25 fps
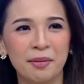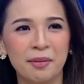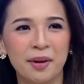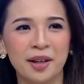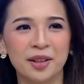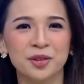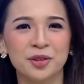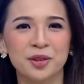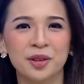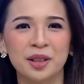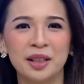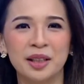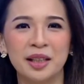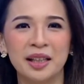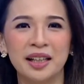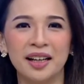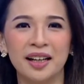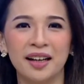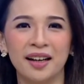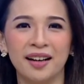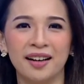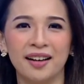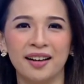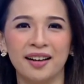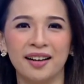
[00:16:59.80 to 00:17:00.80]
I'm
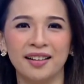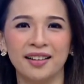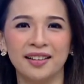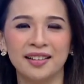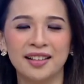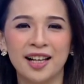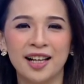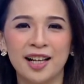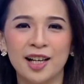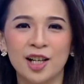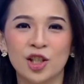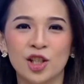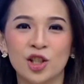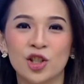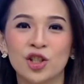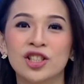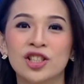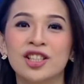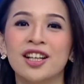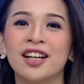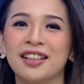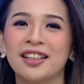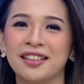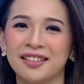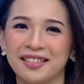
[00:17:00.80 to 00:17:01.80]
actually
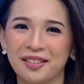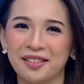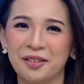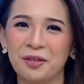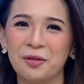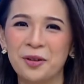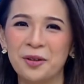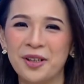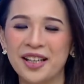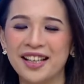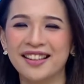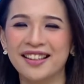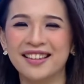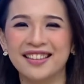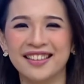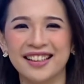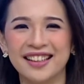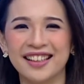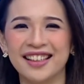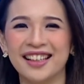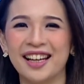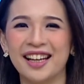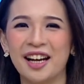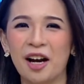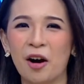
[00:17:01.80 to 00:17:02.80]
stunned
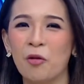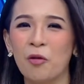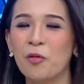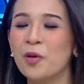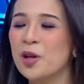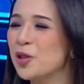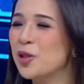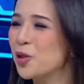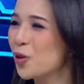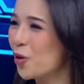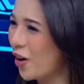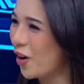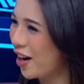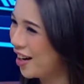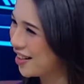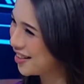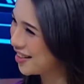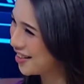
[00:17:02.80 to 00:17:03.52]
with your